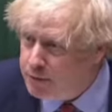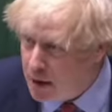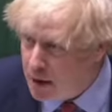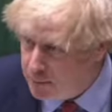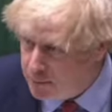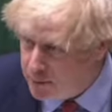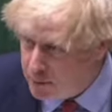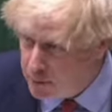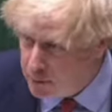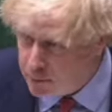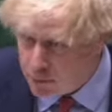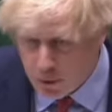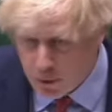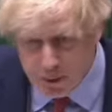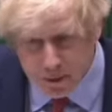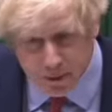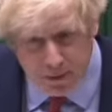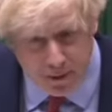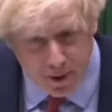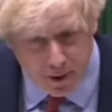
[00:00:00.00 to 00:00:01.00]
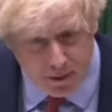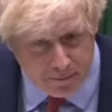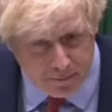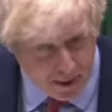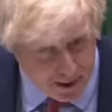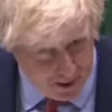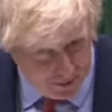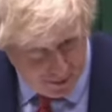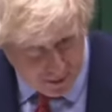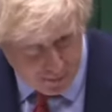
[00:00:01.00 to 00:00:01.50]
who've come from abroad and
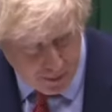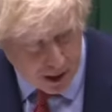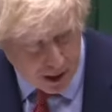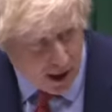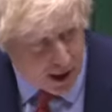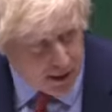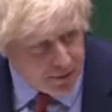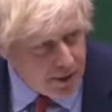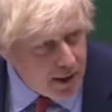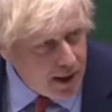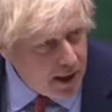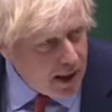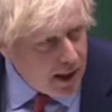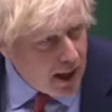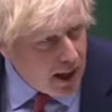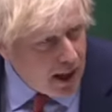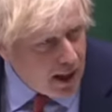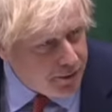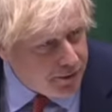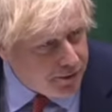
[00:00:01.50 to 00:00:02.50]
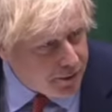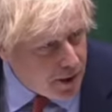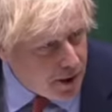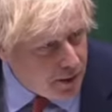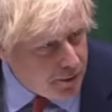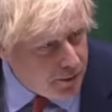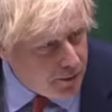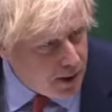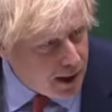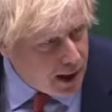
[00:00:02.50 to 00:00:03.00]
frankly saved my life.
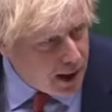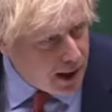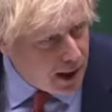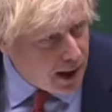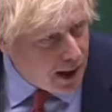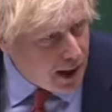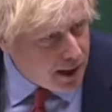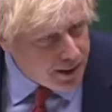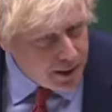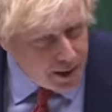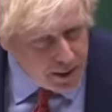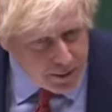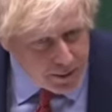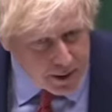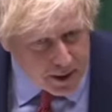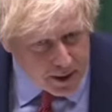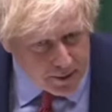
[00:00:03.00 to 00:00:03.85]
So I know